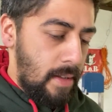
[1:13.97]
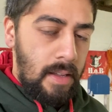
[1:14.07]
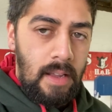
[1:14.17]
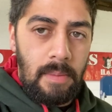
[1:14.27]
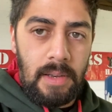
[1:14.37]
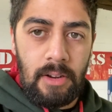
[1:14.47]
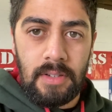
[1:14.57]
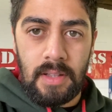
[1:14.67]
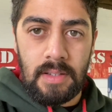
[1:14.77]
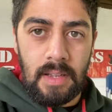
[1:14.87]
yeah, I've been
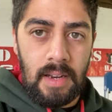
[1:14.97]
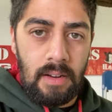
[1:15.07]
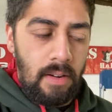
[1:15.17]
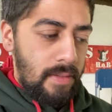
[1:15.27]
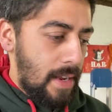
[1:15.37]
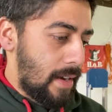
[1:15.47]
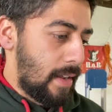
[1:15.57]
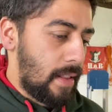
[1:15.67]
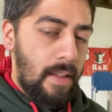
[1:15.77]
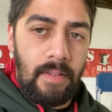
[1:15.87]
using the skinning knives
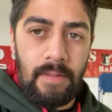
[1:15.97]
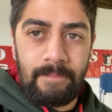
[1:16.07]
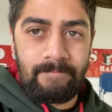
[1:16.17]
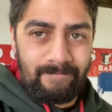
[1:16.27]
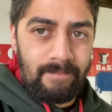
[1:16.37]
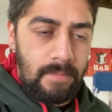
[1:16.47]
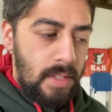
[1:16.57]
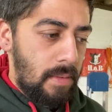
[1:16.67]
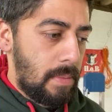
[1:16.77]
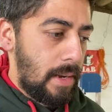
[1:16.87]
lately and they
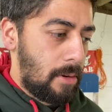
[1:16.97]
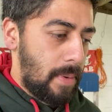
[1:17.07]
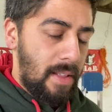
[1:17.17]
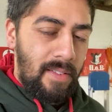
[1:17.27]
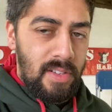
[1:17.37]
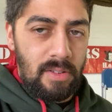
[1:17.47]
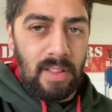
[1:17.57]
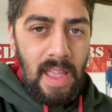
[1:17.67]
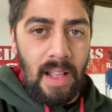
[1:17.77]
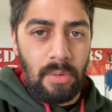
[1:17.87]
seem to be a lot better. They've just got
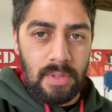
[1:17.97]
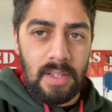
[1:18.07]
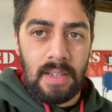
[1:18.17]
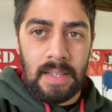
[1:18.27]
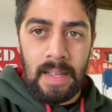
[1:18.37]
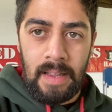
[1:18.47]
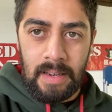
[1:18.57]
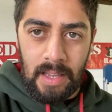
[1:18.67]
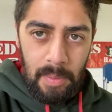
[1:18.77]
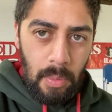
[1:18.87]
the angle to
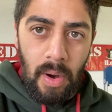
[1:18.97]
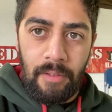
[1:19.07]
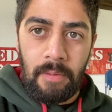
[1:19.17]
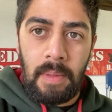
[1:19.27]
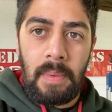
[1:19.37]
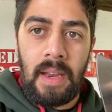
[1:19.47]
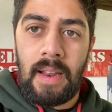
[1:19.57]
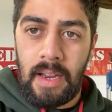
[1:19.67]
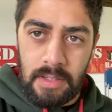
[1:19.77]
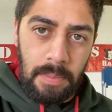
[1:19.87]
keep away from the
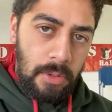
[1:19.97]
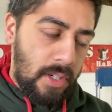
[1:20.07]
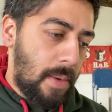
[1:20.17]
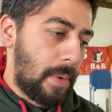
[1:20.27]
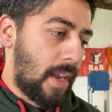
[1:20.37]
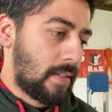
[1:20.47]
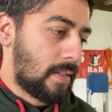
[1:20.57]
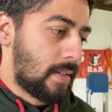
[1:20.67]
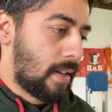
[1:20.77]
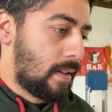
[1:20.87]
meat as you're pushing up against
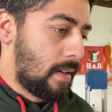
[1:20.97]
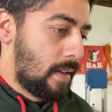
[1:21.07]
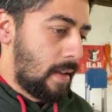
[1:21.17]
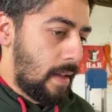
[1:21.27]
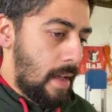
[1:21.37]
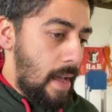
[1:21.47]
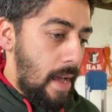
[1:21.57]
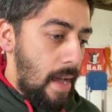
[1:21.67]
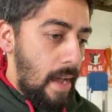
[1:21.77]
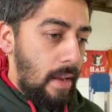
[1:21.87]
the skin.
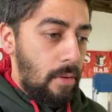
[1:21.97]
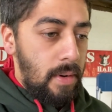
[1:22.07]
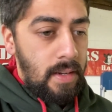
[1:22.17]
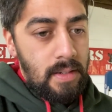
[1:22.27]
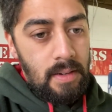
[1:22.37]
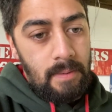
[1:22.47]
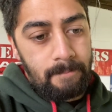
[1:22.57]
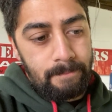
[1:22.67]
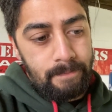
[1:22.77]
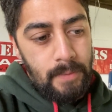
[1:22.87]
You'll need
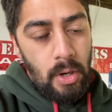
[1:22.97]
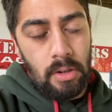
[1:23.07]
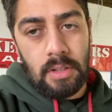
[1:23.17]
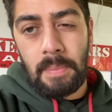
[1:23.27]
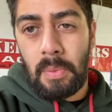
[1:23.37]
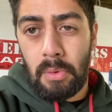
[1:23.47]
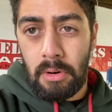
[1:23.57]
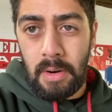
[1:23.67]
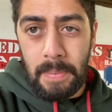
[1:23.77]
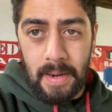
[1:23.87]
some hot soapy
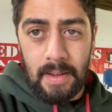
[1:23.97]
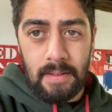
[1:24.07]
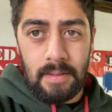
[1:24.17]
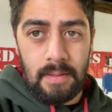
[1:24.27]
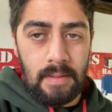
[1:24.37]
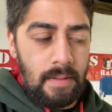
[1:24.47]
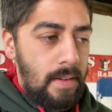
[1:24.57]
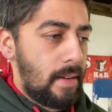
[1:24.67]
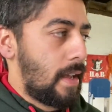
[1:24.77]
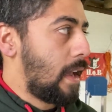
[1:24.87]
water in a bucket
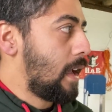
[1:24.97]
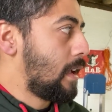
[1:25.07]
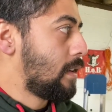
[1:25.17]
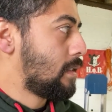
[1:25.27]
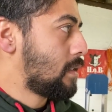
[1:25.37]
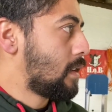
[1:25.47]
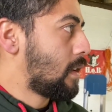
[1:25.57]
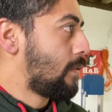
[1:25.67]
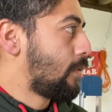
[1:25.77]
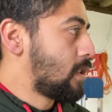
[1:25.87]
and
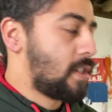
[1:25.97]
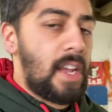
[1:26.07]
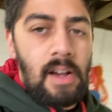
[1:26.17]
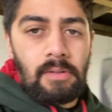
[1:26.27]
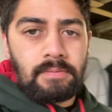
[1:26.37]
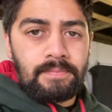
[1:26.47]
a fresh towel.